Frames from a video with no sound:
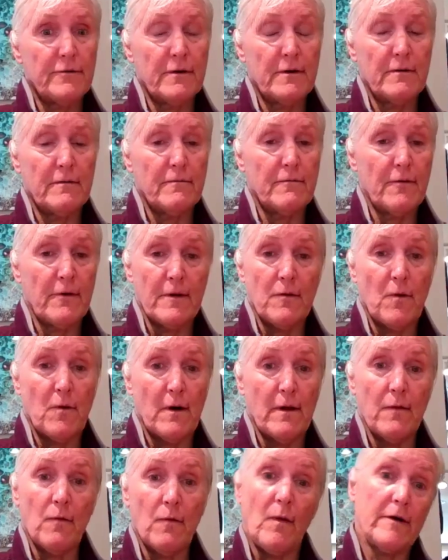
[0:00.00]
is doing very
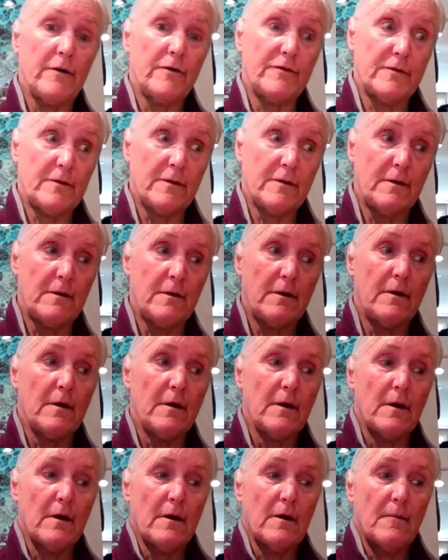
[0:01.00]
well and why you see
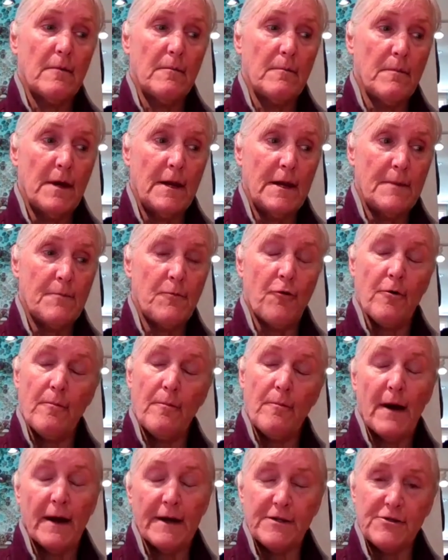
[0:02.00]
many more
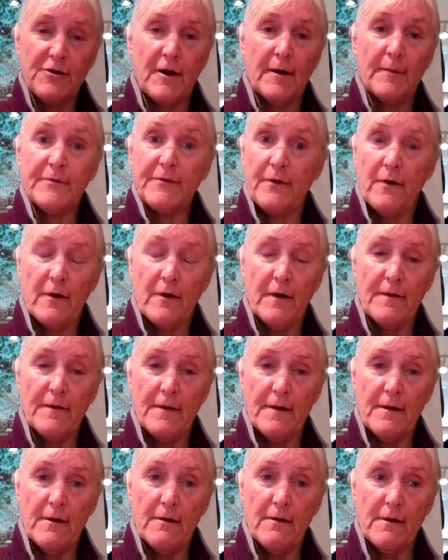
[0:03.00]
bike jobs on
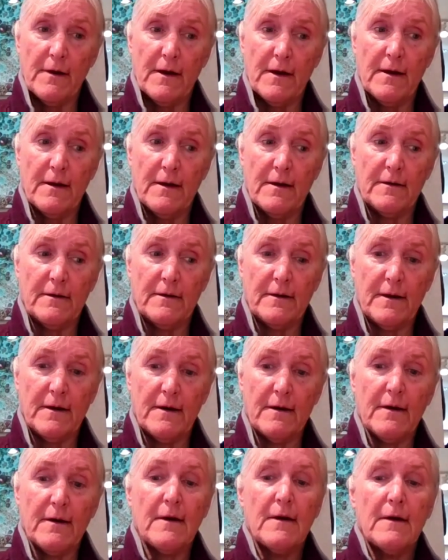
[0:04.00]
there. And
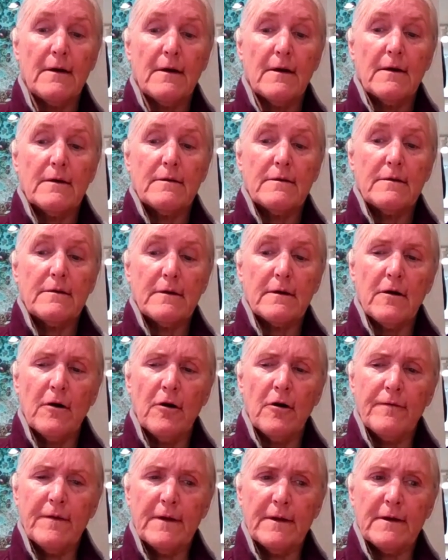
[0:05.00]
the
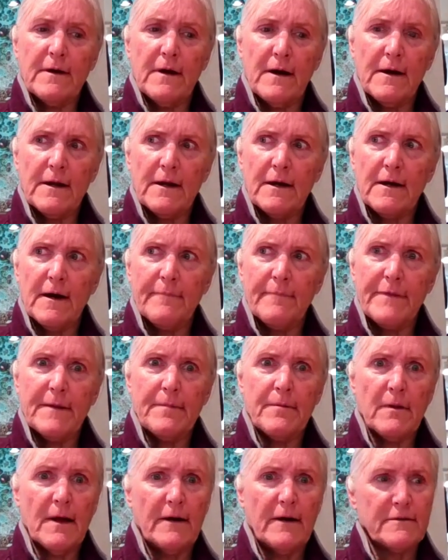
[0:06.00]
COVID kind of got
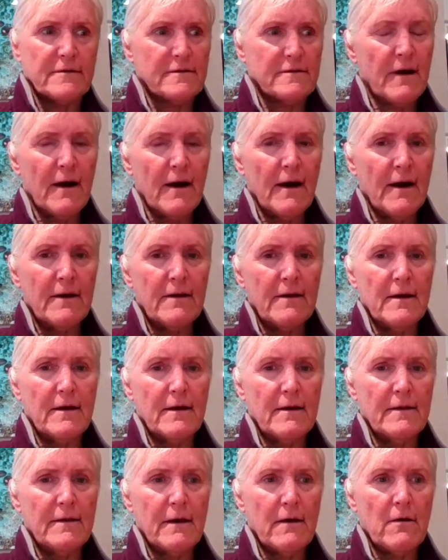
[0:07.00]
people outside
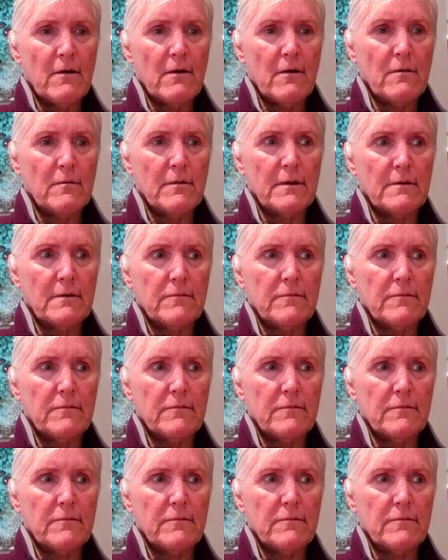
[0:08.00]
and they go,